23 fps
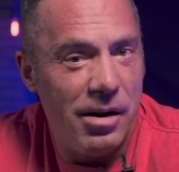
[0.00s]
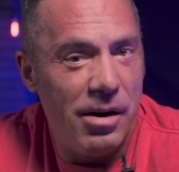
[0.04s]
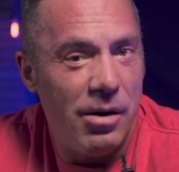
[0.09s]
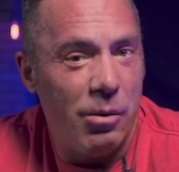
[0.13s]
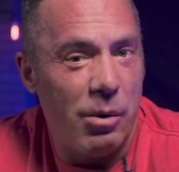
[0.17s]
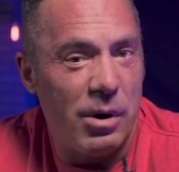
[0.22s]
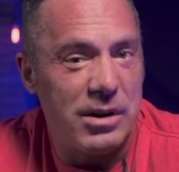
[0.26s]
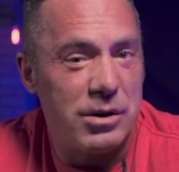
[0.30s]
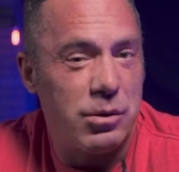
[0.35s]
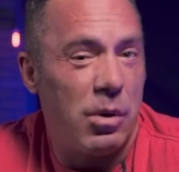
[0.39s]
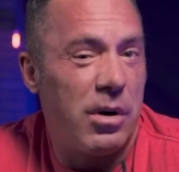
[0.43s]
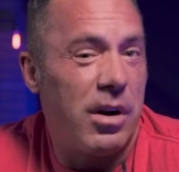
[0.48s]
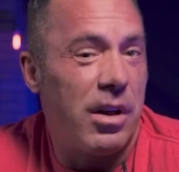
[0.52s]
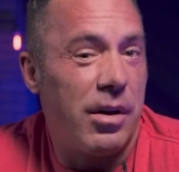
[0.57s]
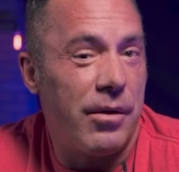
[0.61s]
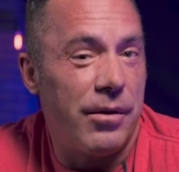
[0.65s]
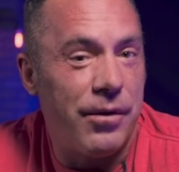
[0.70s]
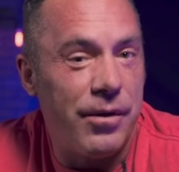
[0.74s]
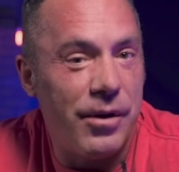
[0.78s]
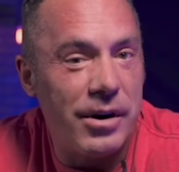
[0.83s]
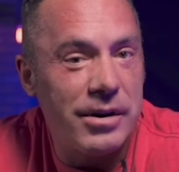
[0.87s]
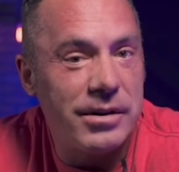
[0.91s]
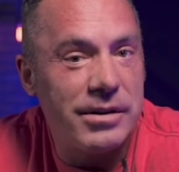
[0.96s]
What's one of the
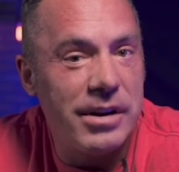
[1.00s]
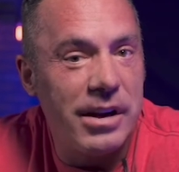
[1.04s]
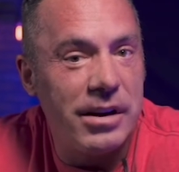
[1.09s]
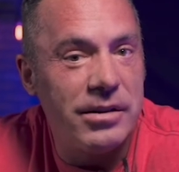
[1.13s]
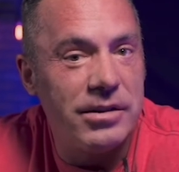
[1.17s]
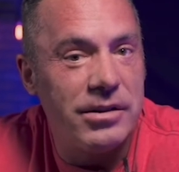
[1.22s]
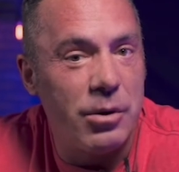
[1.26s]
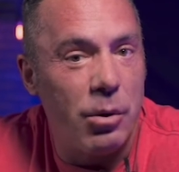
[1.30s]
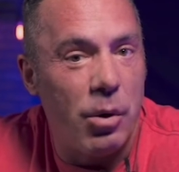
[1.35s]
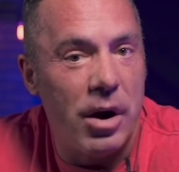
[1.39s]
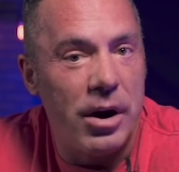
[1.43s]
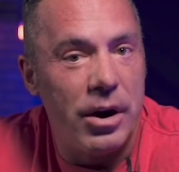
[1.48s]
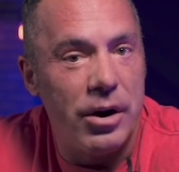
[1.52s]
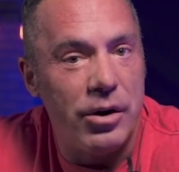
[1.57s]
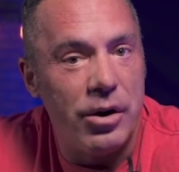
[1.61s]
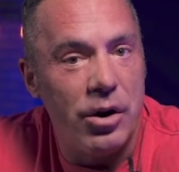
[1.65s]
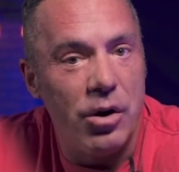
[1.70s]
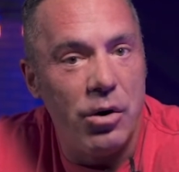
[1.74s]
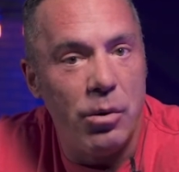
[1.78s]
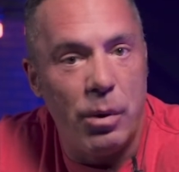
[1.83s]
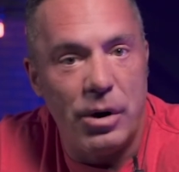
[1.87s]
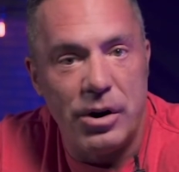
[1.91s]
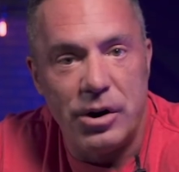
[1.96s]
first things you want to
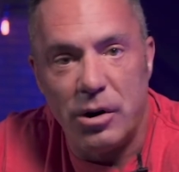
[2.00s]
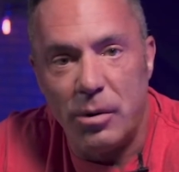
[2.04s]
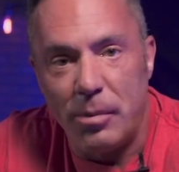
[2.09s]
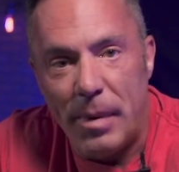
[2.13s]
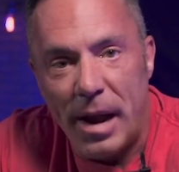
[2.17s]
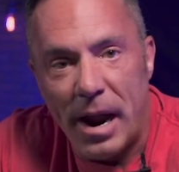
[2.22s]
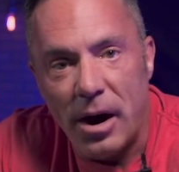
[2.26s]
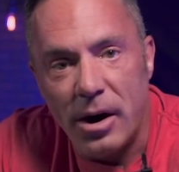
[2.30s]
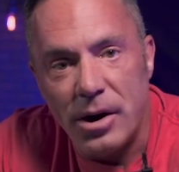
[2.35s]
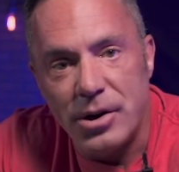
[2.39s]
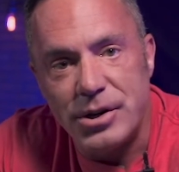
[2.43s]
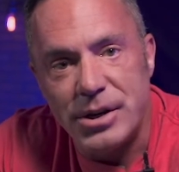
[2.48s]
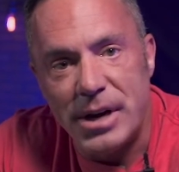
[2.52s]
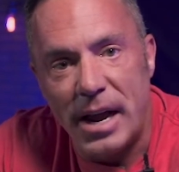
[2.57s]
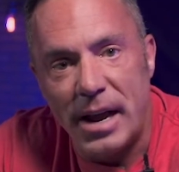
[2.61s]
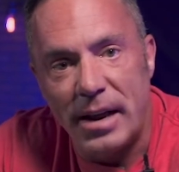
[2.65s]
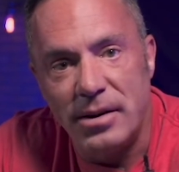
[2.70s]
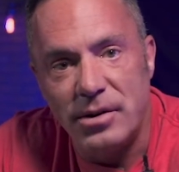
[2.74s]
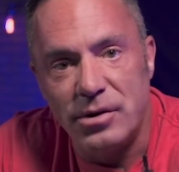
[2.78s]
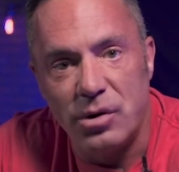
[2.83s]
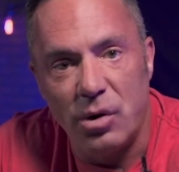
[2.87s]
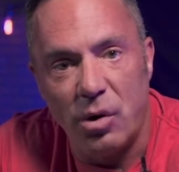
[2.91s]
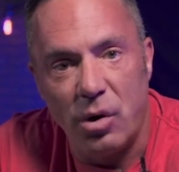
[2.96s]
do when your marriage
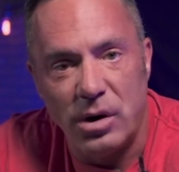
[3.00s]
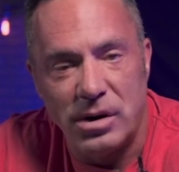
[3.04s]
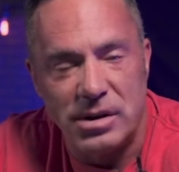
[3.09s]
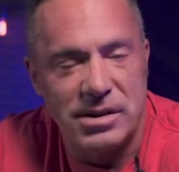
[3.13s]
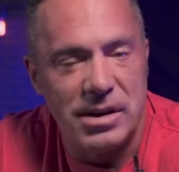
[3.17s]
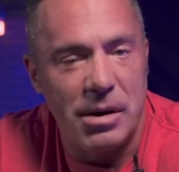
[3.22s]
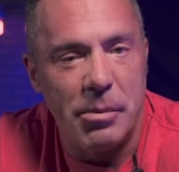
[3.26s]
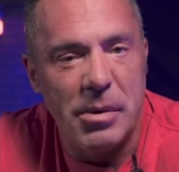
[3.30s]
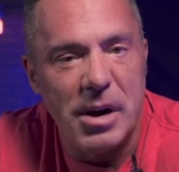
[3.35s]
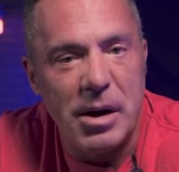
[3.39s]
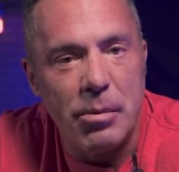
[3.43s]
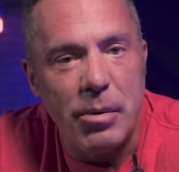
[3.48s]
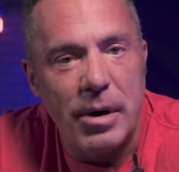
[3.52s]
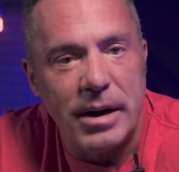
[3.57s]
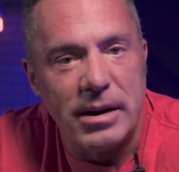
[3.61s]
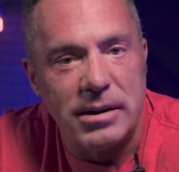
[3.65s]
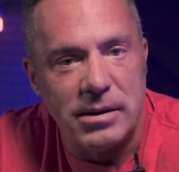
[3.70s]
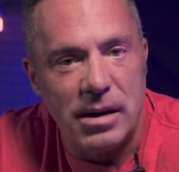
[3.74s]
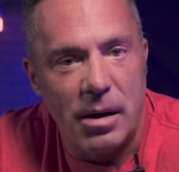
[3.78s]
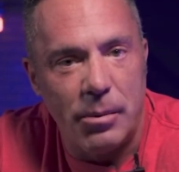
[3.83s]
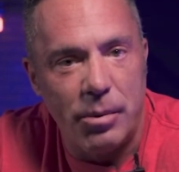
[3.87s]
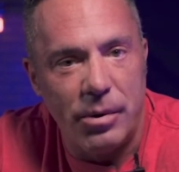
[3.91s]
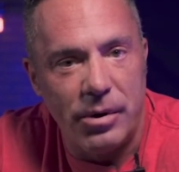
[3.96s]
ends or somebody
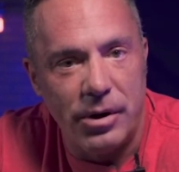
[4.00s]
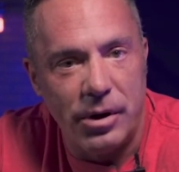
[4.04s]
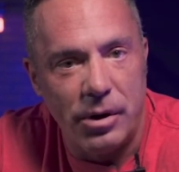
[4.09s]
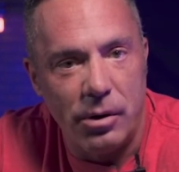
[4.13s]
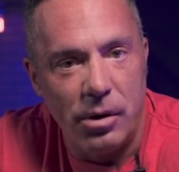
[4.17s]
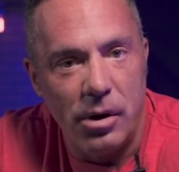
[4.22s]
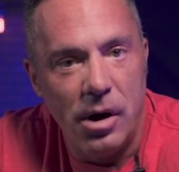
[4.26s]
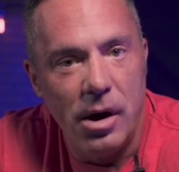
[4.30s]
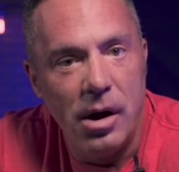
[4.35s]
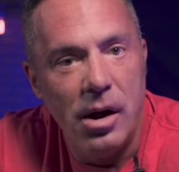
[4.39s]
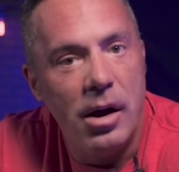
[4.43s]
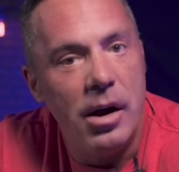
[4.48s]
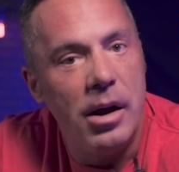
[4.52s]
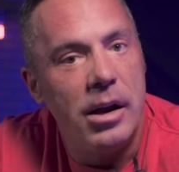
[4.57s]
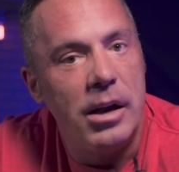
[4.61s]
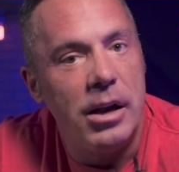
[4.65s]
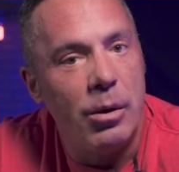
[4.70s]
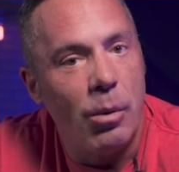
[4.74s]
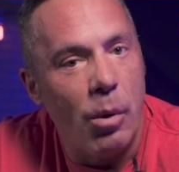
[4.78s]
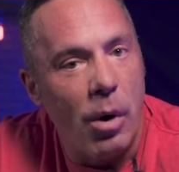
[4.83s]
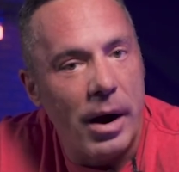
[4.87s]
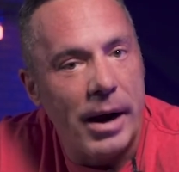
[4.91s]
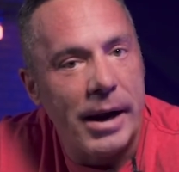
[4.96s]
breaks up with you?
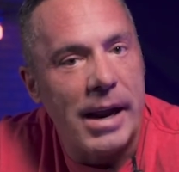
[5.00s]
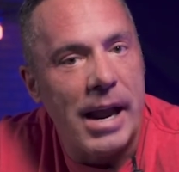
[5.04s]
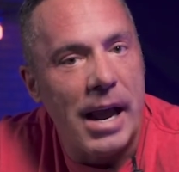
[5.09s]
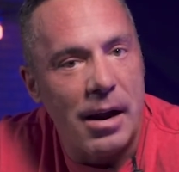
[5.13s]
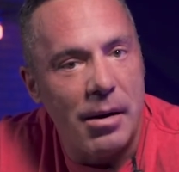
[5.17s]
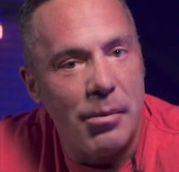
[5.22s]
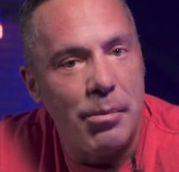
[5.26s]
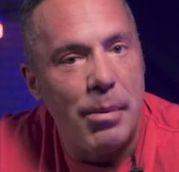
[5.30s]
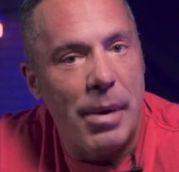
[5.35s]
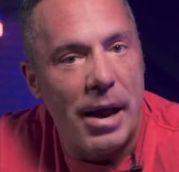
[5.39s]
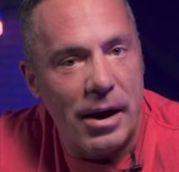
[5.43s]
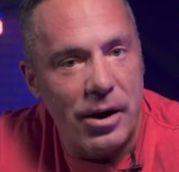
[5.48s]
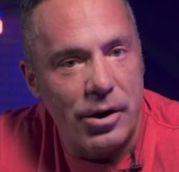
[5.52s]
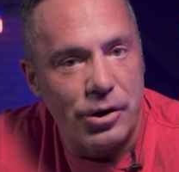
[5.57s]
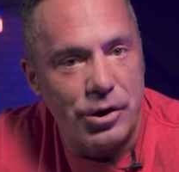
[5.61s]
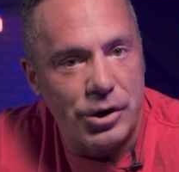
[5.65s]
You want to get in better